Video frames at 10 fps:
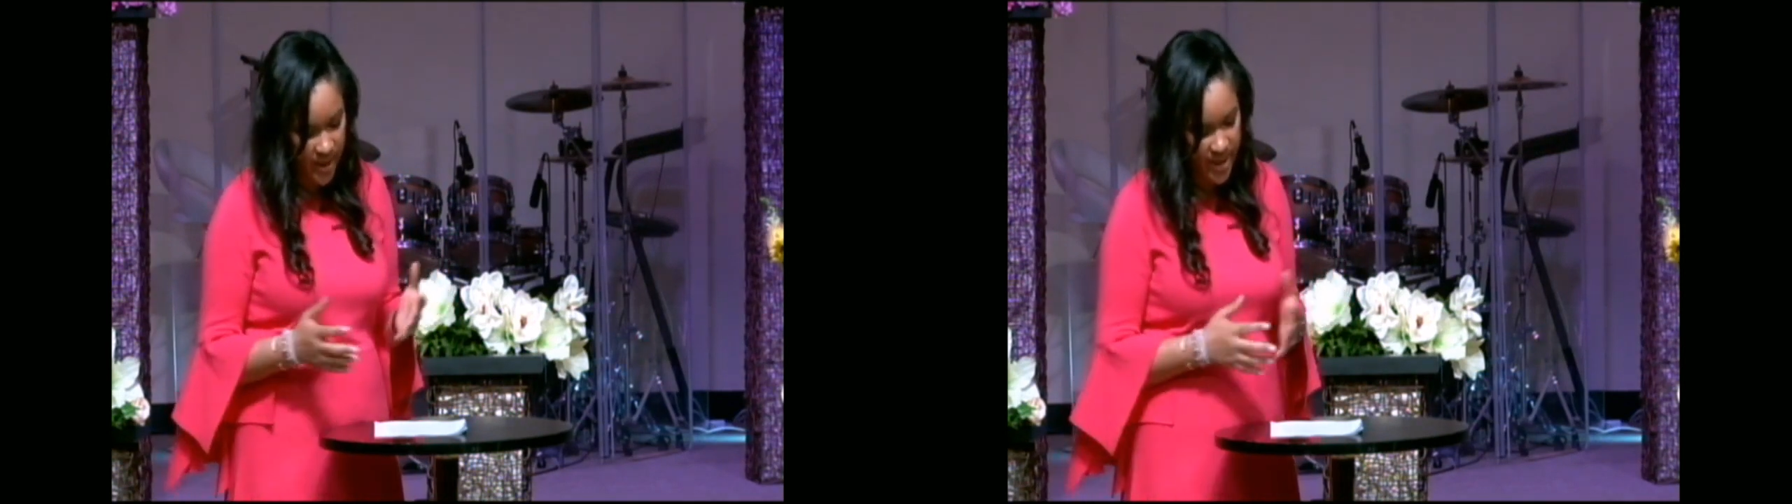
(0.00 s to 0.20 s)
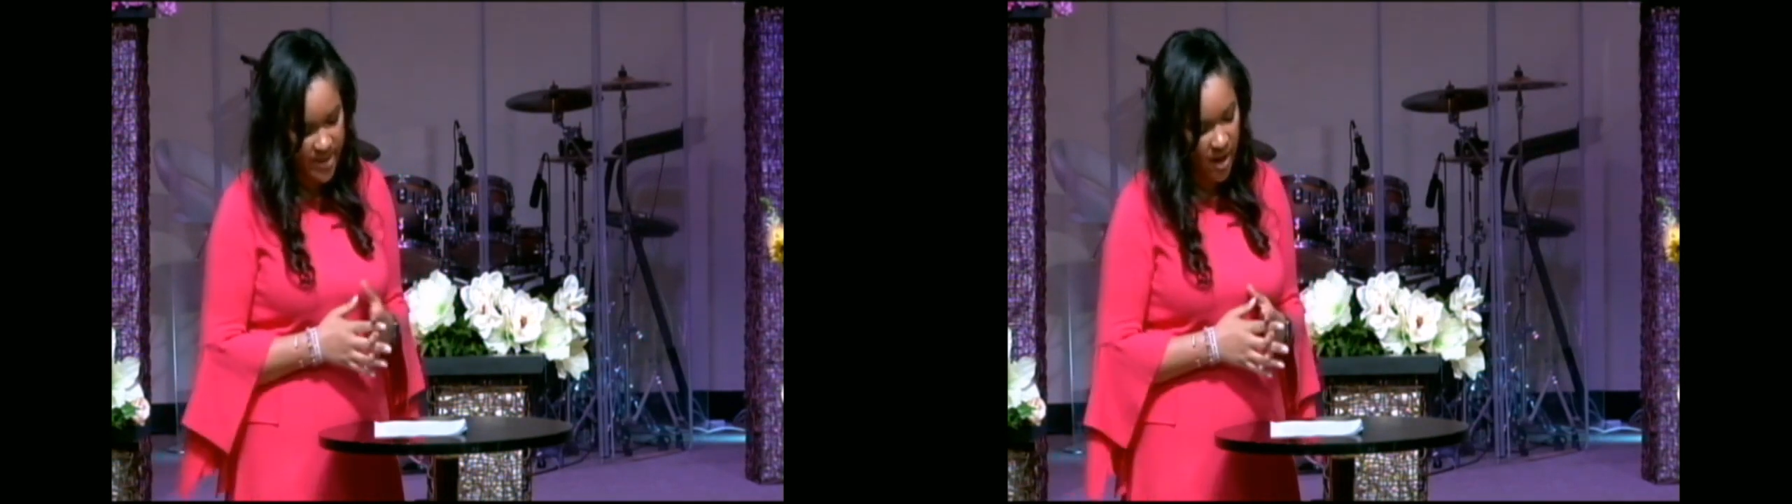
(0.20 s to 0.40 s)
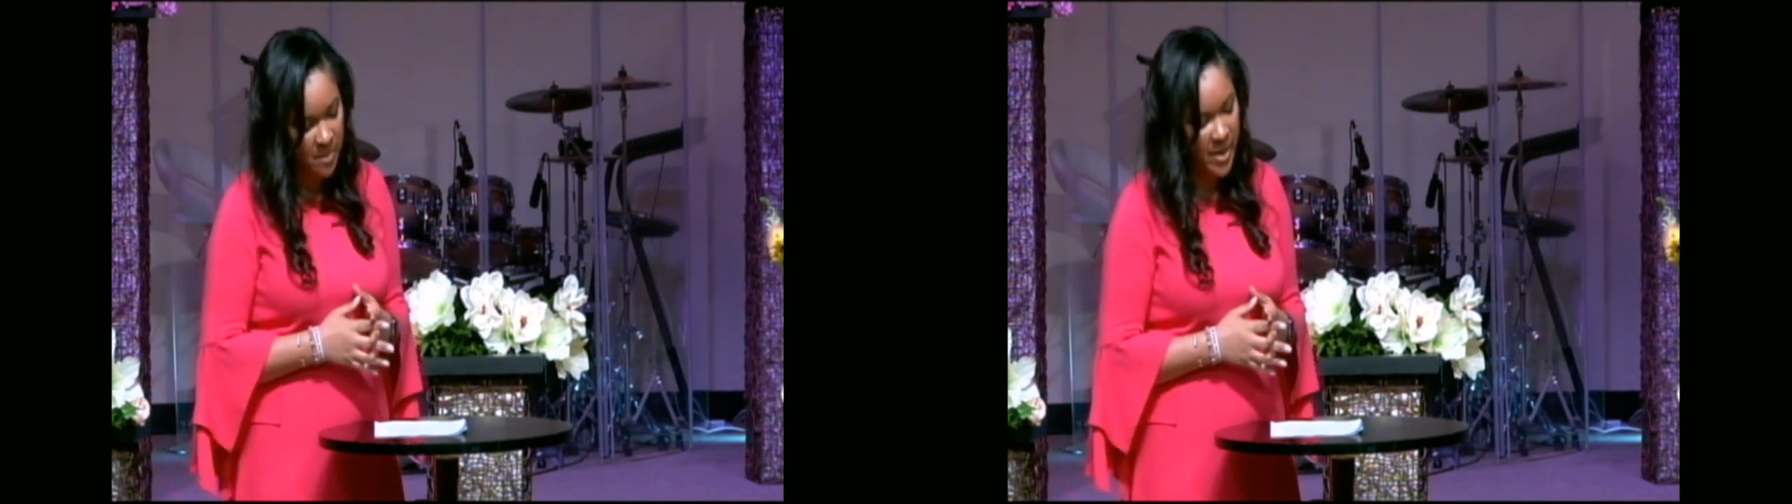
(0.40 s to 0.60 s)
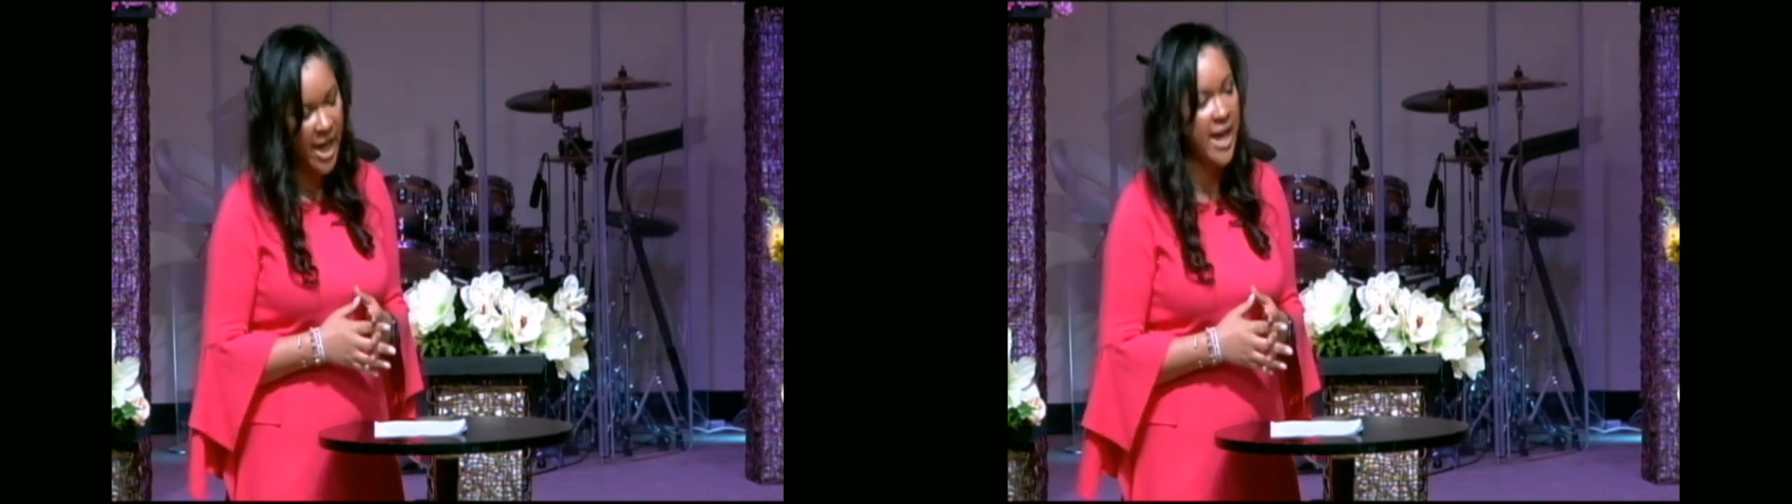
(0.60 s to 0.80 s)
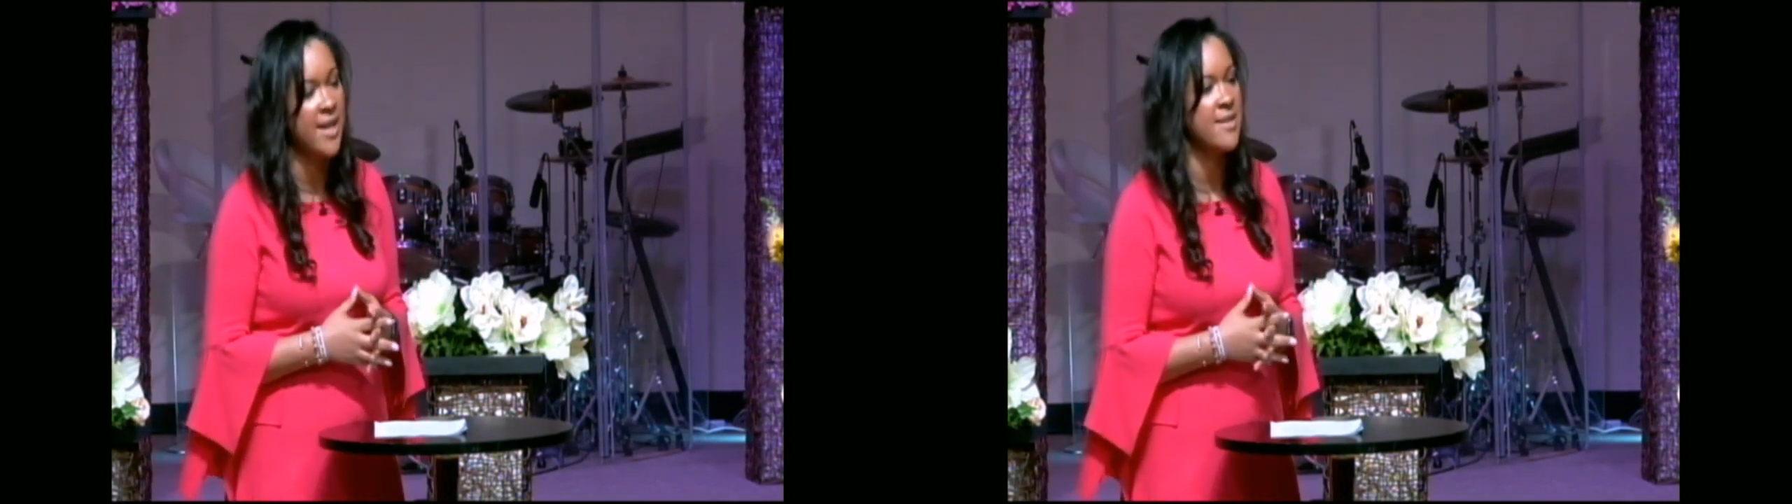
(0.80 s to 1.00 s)
is our
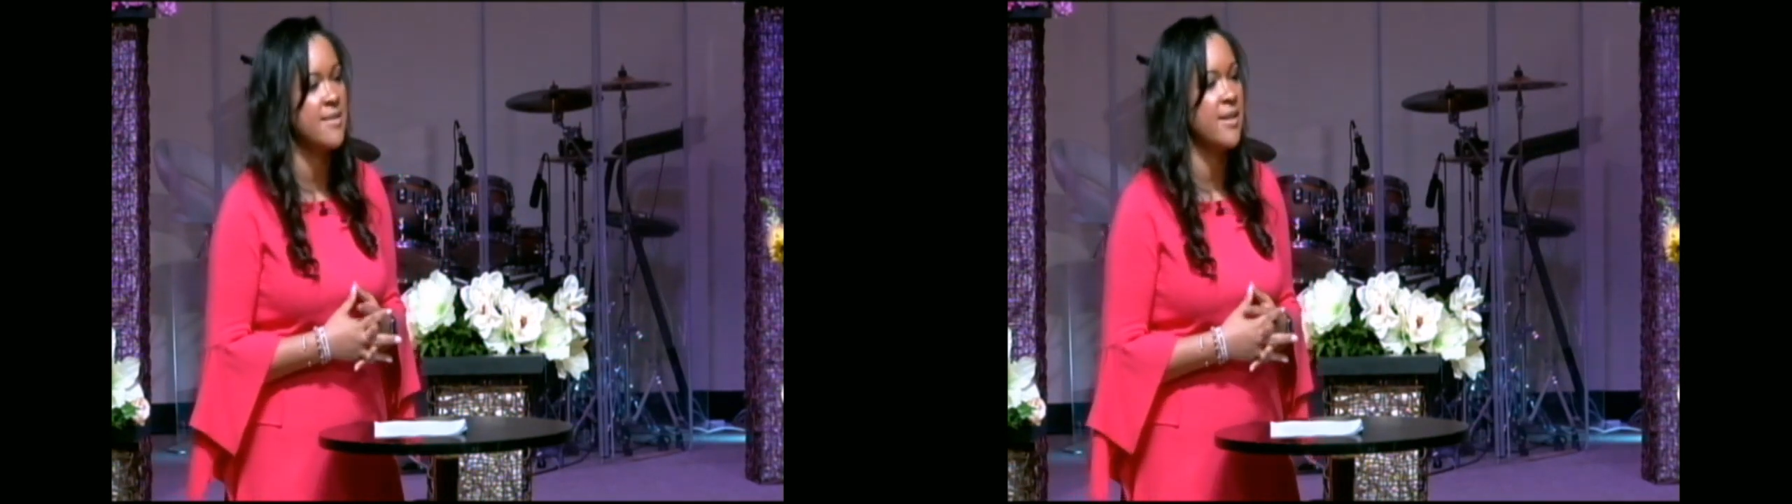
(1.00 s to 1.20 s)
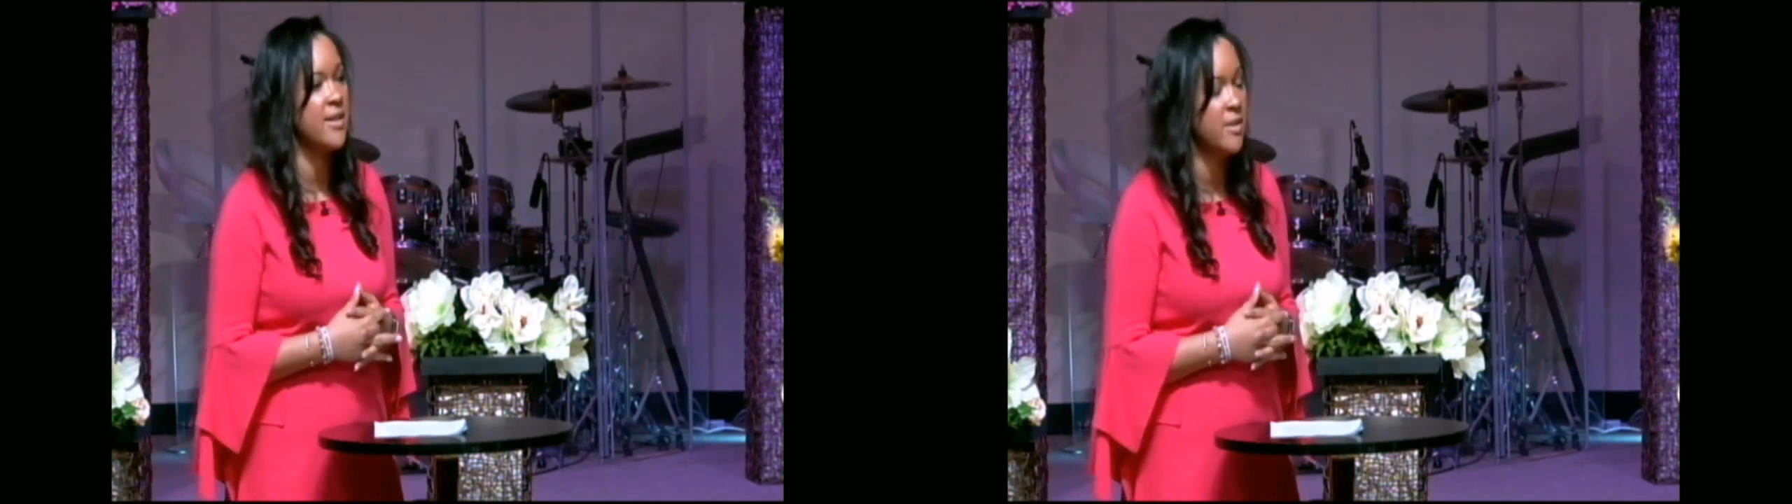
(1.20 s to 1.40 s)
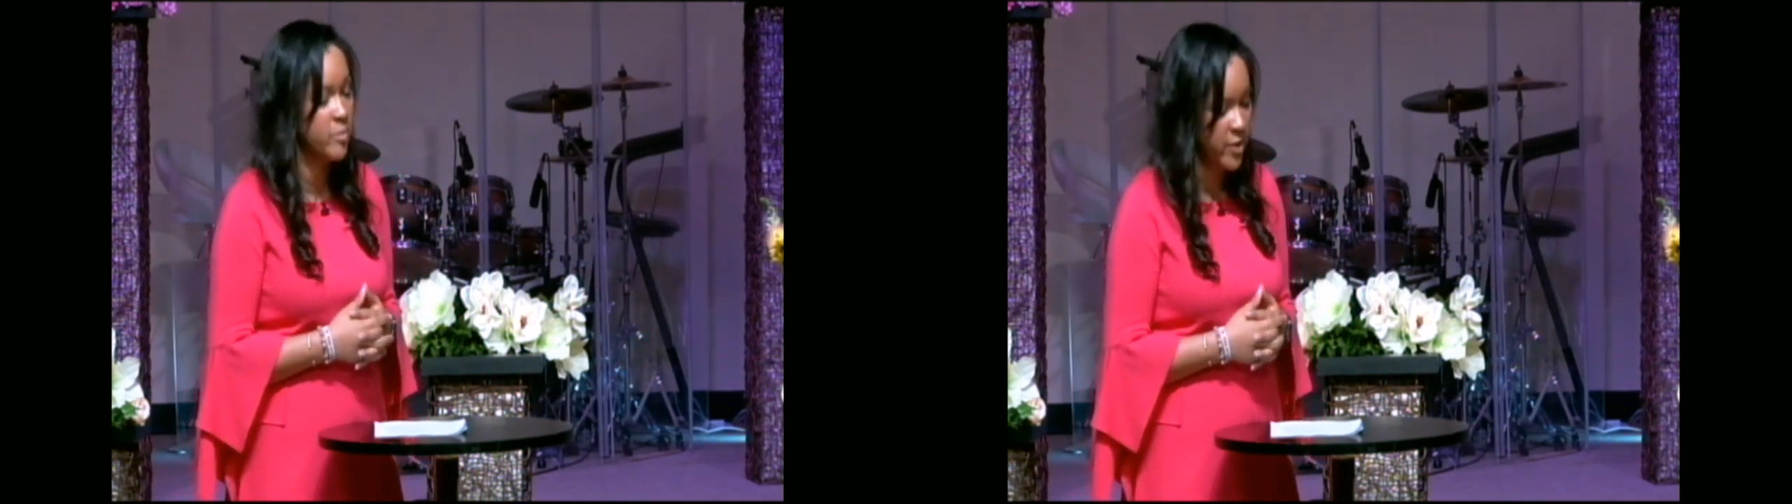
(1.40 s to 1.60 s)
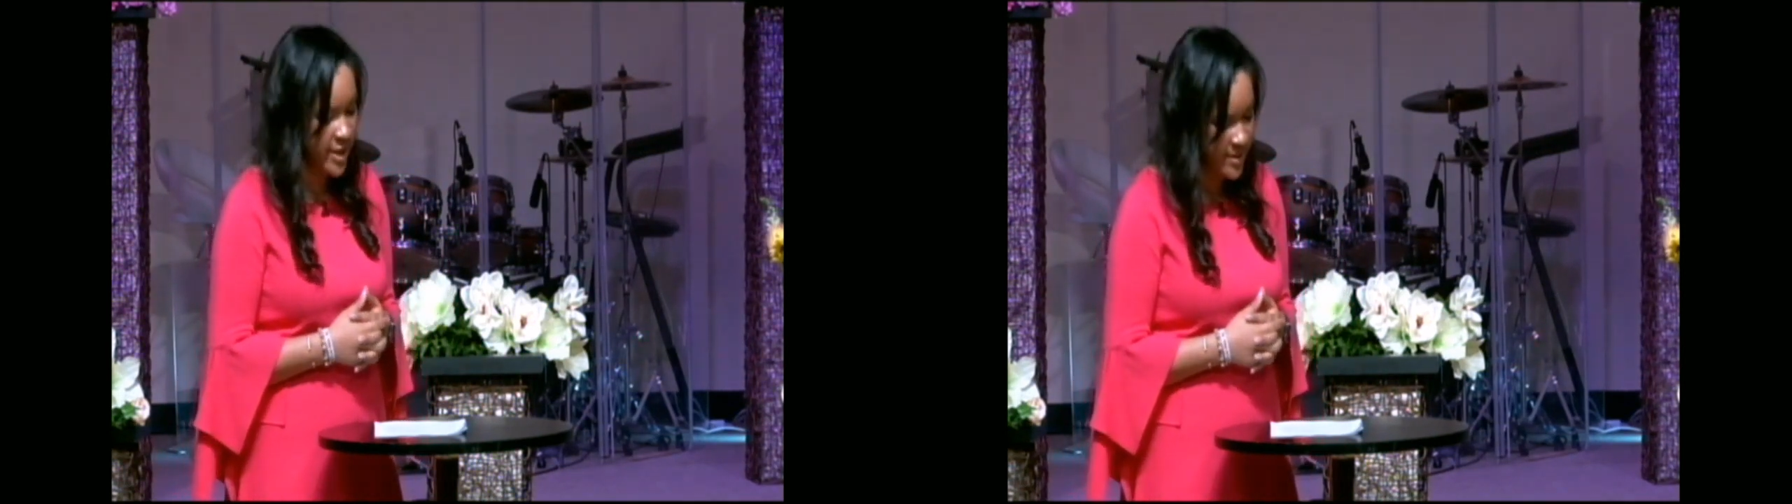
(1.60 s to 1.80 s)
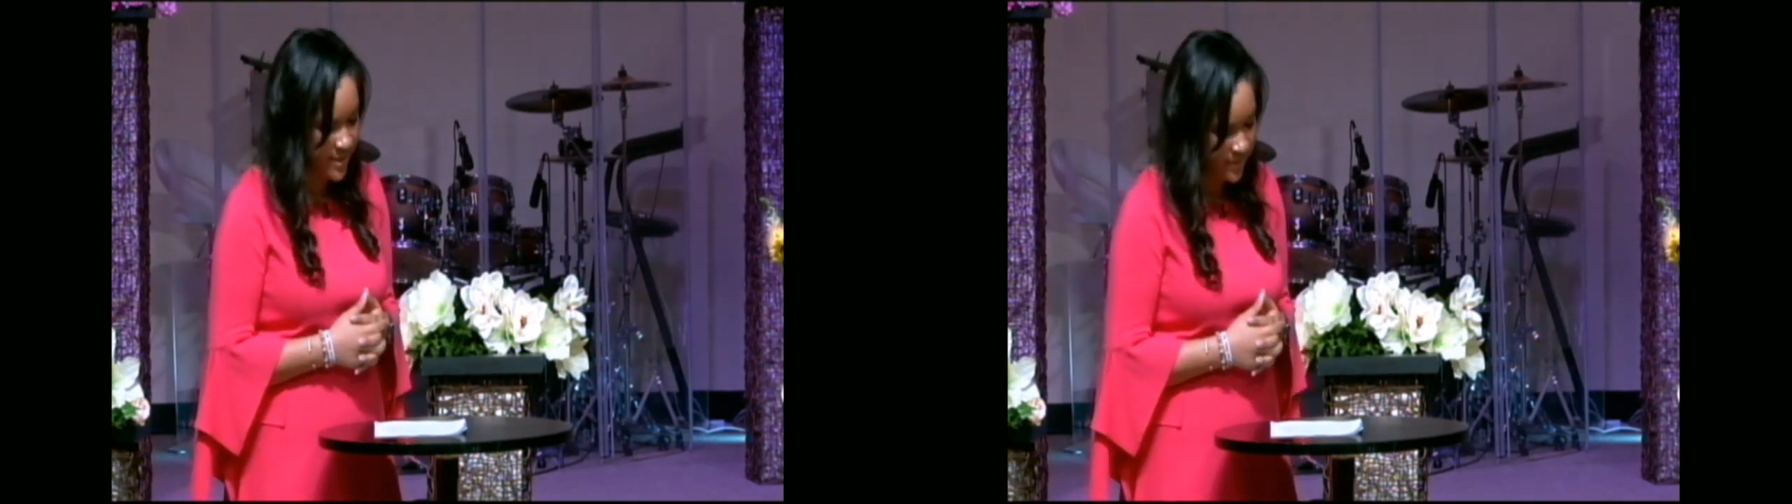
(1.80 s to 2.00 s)
past and the
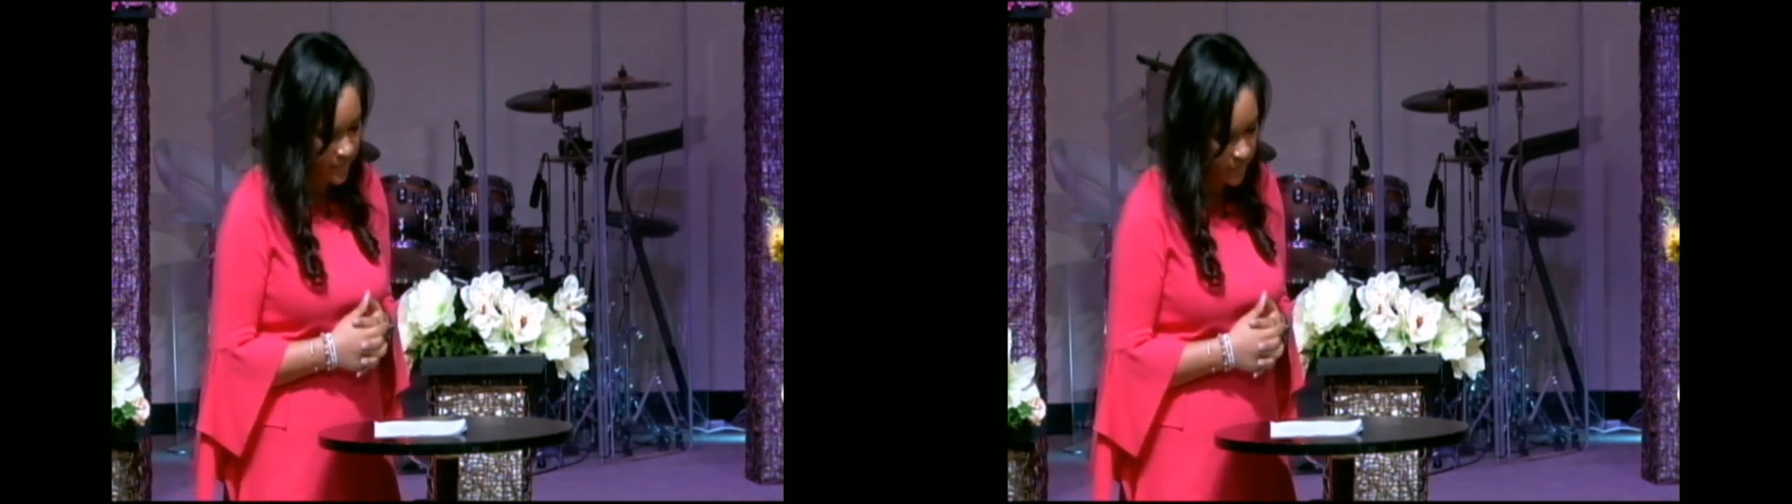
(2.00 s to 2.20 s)
present.